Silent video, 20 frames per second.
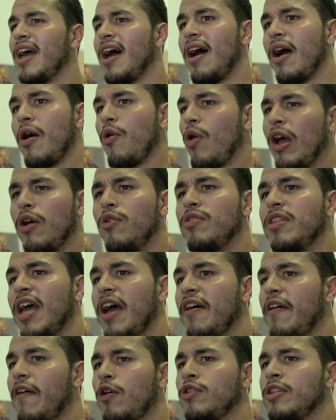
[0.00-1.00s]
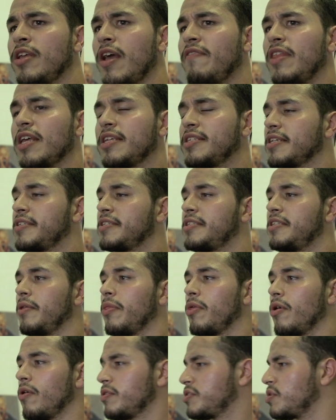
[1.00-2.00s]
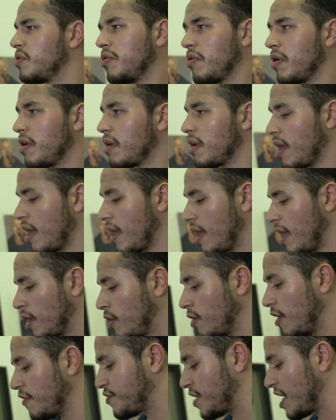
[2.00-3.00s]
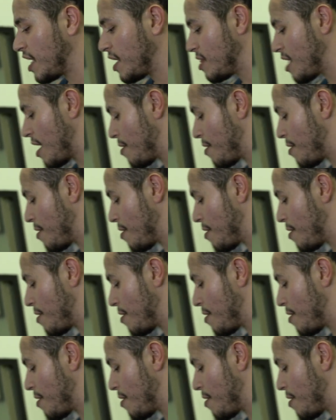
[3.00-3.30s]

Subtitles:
Yeah, I only have like 16 though, so. I could have taken